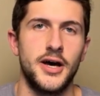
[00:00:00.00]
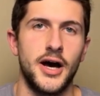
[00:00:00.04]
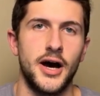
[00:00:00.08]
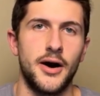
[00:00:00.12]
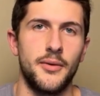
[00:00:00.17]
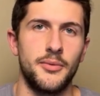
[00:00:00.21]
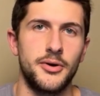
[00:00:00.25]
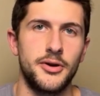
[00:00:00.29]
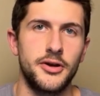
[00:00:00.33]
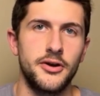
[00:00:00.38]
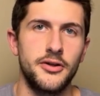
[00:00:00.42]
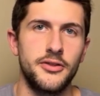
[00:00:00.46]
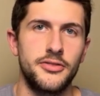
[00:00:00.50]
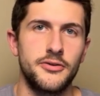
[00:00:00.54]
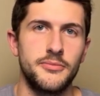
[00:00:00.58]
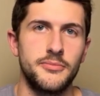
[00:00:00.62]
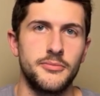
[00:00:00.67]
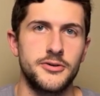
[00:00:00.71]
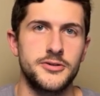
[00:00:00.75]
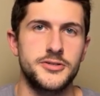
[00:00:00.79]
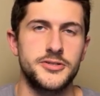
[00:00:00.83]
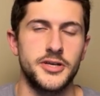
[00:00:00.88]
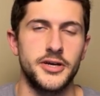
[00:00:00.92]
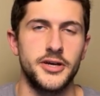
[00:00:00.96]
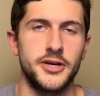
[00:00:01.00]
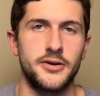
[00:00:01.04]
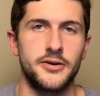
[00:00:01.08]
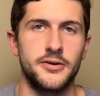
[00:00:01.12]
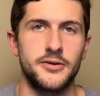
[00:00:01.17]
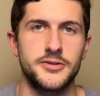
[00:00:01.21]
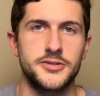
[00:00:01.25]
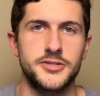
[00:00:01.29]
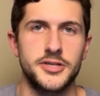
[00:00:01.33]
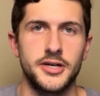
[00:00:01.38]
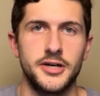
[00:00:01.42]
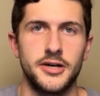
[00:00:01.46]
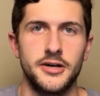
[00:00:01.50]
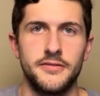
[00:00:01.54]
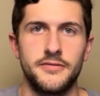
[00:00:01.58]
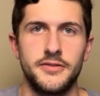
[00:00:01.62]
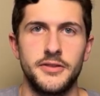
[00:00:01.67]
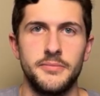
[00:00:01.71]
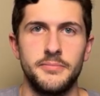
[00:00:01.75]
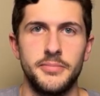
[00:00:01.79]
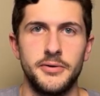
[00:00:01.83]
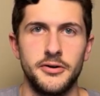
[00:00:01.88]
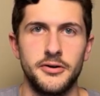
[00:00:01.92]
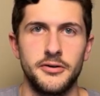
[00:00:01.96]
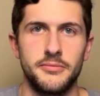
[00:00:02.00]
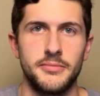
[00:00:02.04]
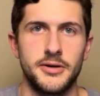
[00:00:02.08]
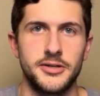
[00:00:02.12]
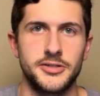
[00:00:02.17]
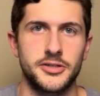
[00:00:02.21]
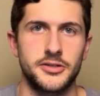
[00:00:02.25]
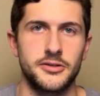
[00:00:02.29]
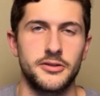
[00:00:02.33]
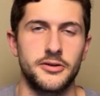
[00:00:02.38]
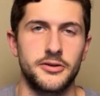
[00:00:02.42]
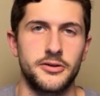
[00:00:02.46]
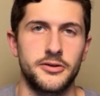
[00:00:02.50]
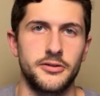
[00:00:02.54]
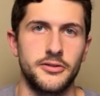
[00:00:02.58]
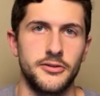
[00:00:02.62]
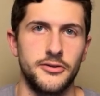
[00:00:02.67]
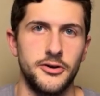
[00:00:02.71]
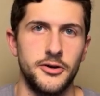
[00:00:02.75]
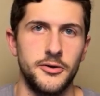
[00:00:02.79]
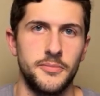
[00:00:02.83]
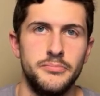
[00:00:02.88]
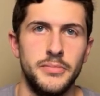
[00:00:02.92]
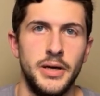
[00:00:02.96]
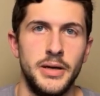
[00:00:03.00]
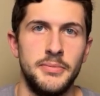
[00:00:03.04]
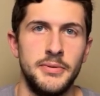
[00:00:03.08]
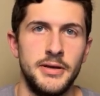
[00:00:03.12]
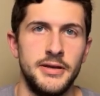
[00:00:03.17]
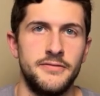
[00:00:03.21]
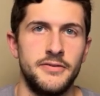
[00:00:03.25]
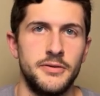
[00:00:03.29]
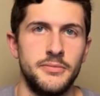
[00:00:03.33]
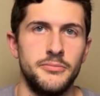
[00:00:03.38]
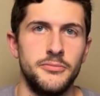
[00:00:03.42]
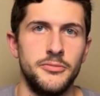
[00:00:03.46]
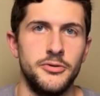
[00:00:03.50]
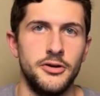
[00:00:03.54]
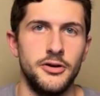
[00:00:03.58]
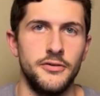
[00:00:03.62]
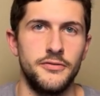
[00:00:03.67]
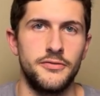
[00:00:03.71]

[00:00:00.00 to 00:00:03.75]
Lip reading: I want to go through more cycles of the build, measure, learn loop, maybe even move